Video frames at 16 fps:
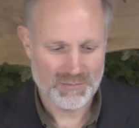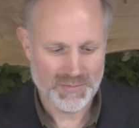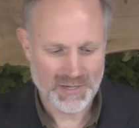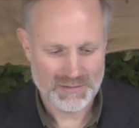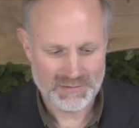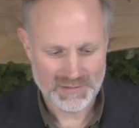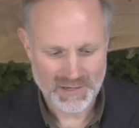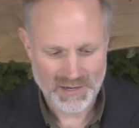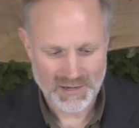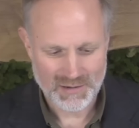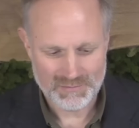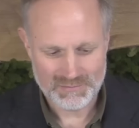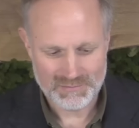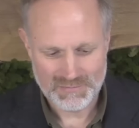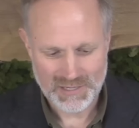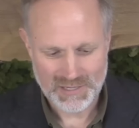But
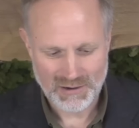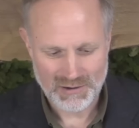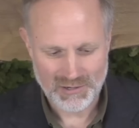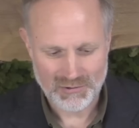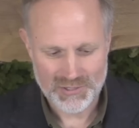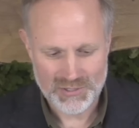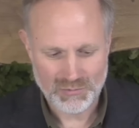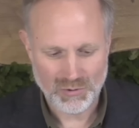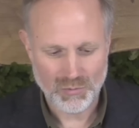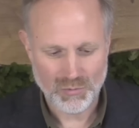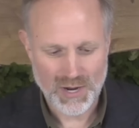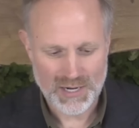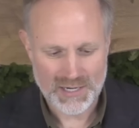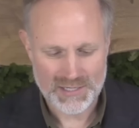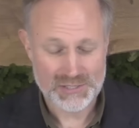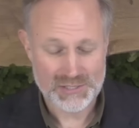the article you were
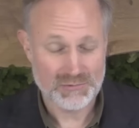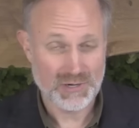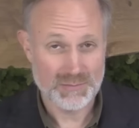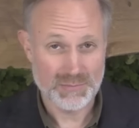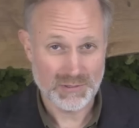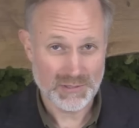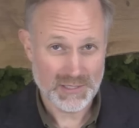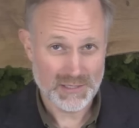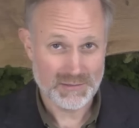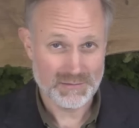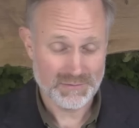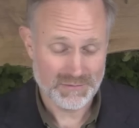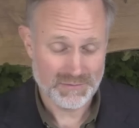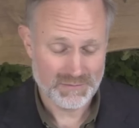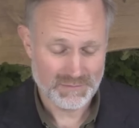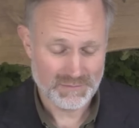walking us through, I
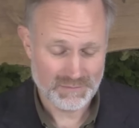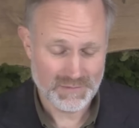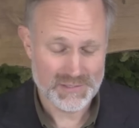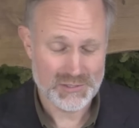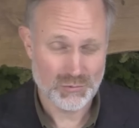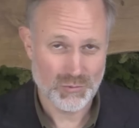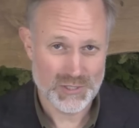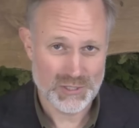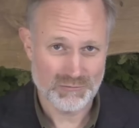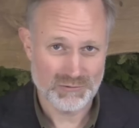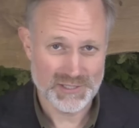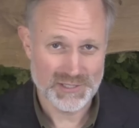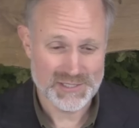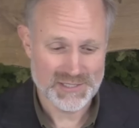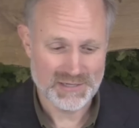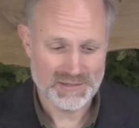believe, that's the one you
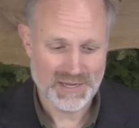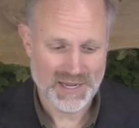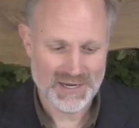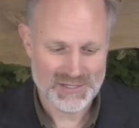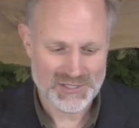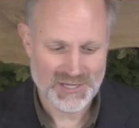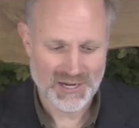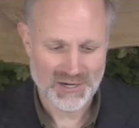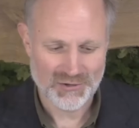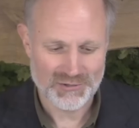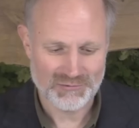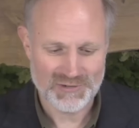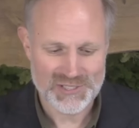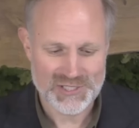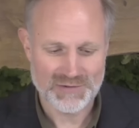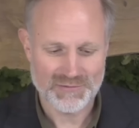released today, is titled
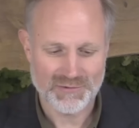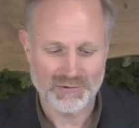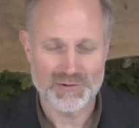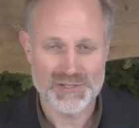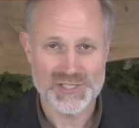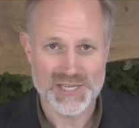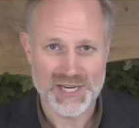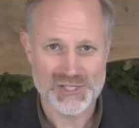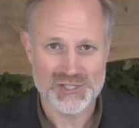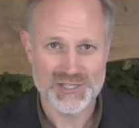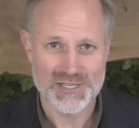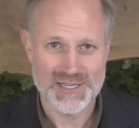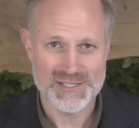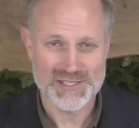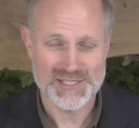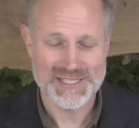"The Risk of a
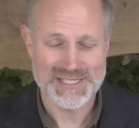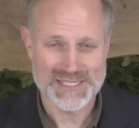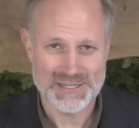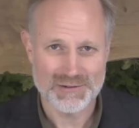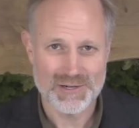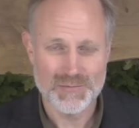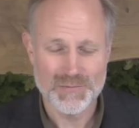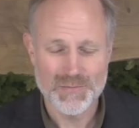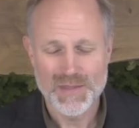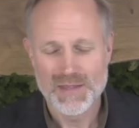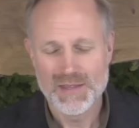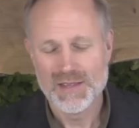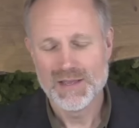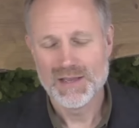Recession Isn't Zero."